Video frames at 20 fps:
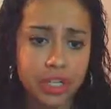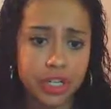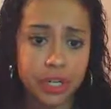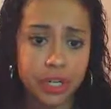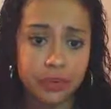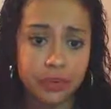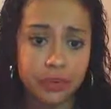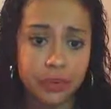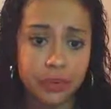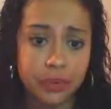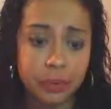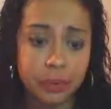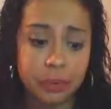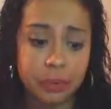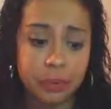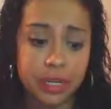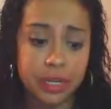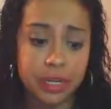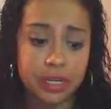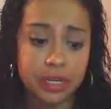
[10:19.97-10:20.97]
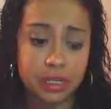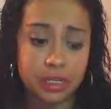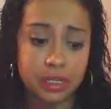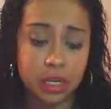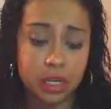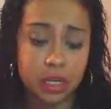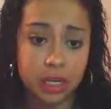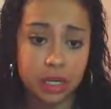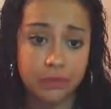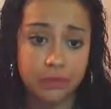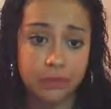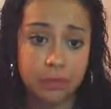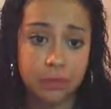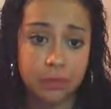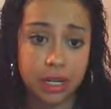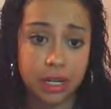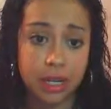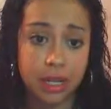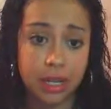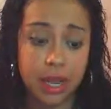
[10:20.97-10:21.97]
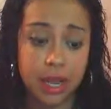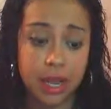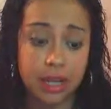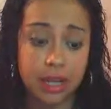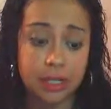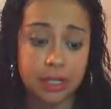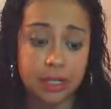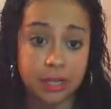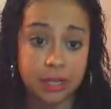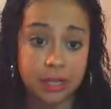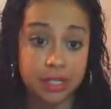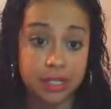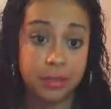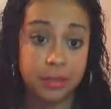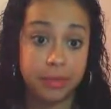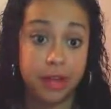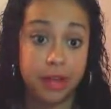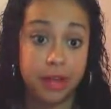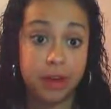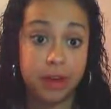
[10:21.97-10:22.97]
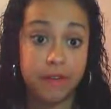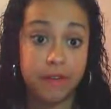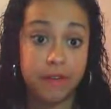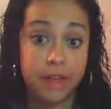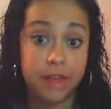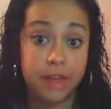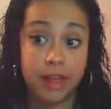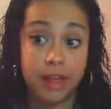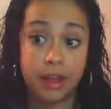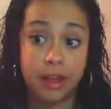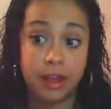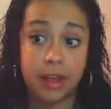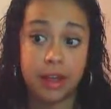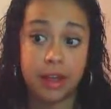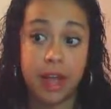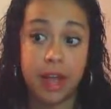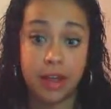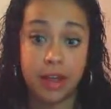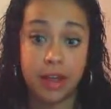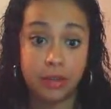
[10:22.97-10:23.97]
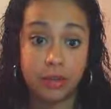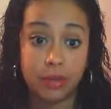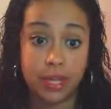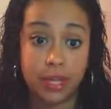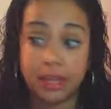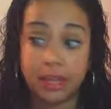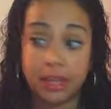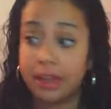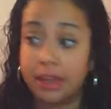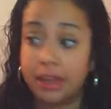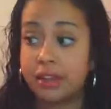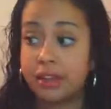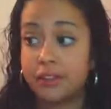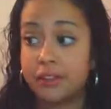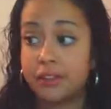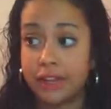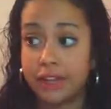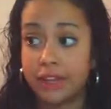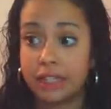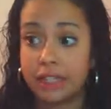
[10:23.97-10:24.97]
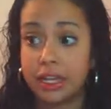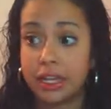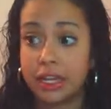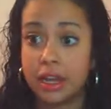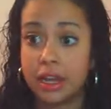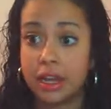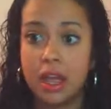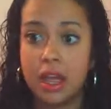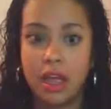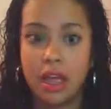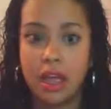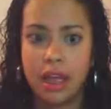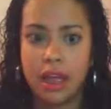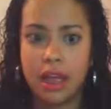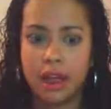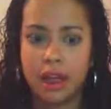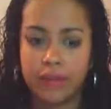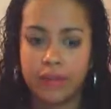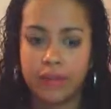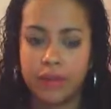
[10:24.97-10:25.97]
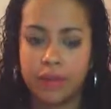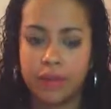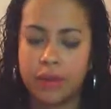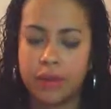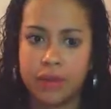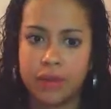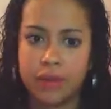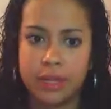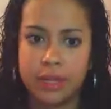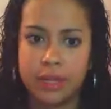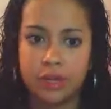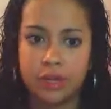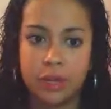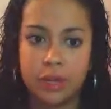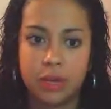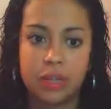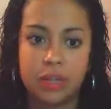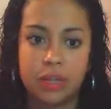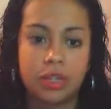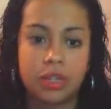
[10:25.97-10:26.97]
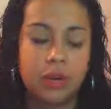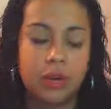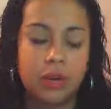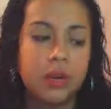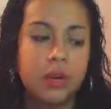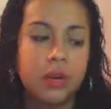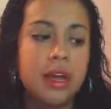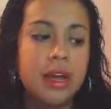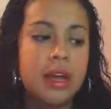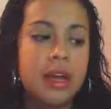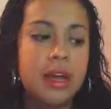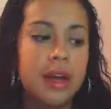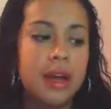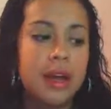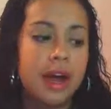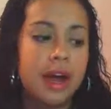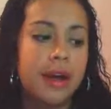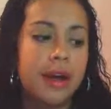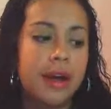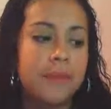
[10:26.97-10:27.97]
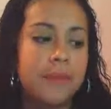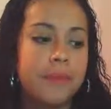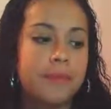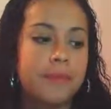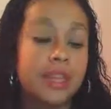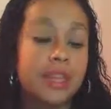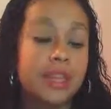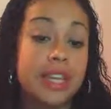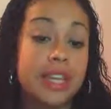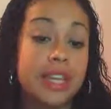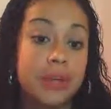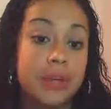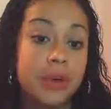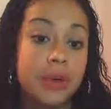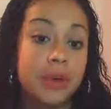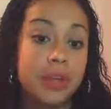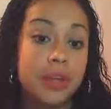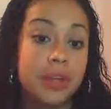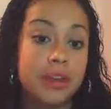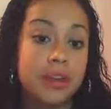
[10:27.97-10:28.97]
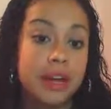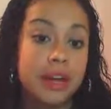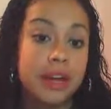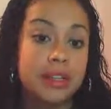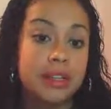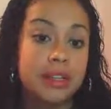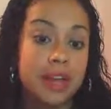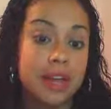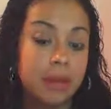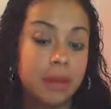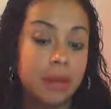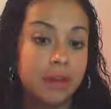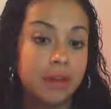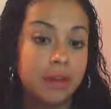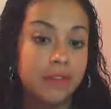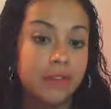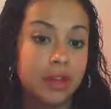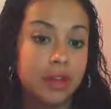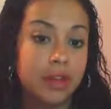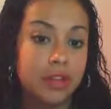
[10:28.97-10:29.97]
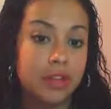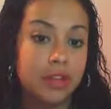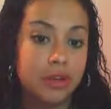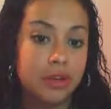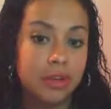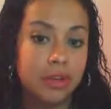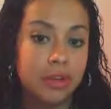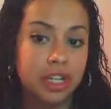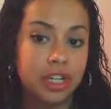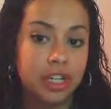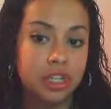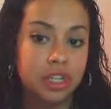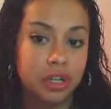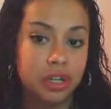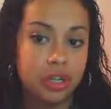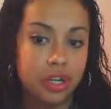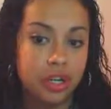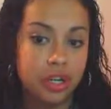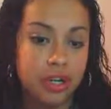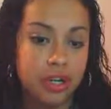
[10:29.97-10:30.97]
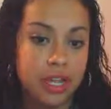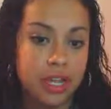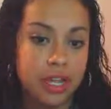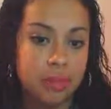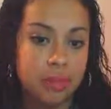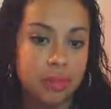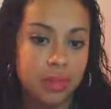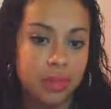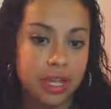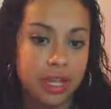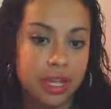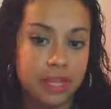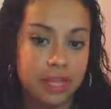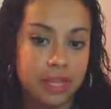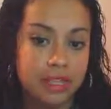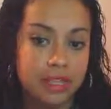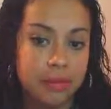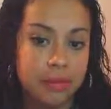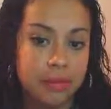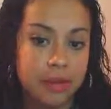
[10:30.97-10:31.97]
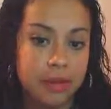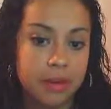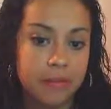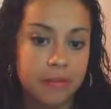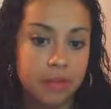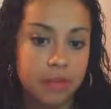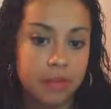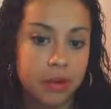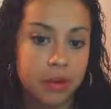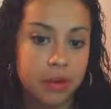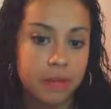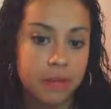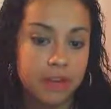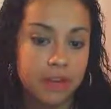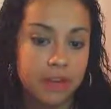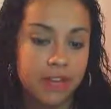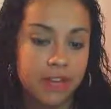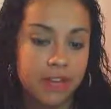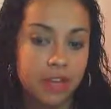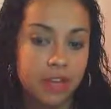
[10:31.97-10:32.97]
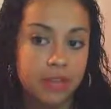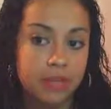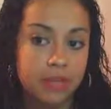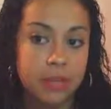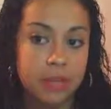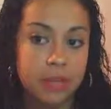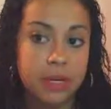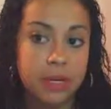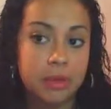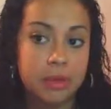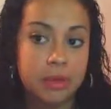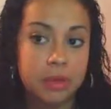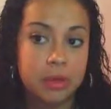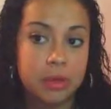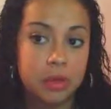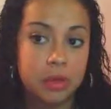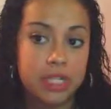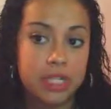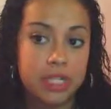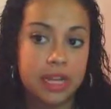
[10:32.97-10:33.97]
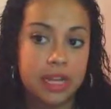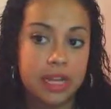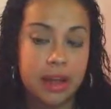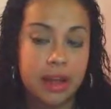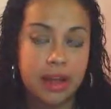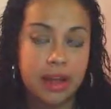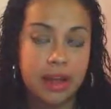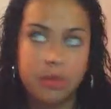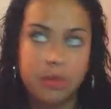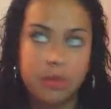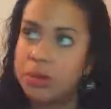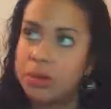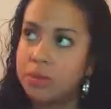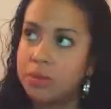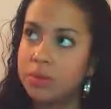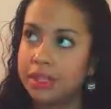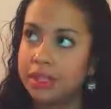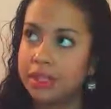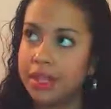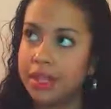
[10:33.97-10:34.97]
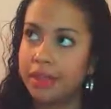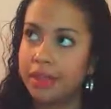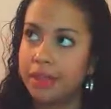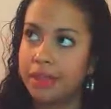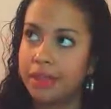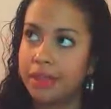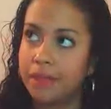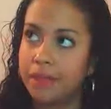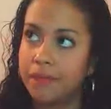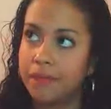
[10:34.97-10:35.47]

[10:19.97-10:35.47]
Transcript: junk food, because it's not good for me and it's pissing me off and I don't like it and it's affecting everything around me as well. So keep going, you guys. I'm gonna follow you. Make sure you keep looking at some of more of my videos. I'm gonna be posting another one. What's today?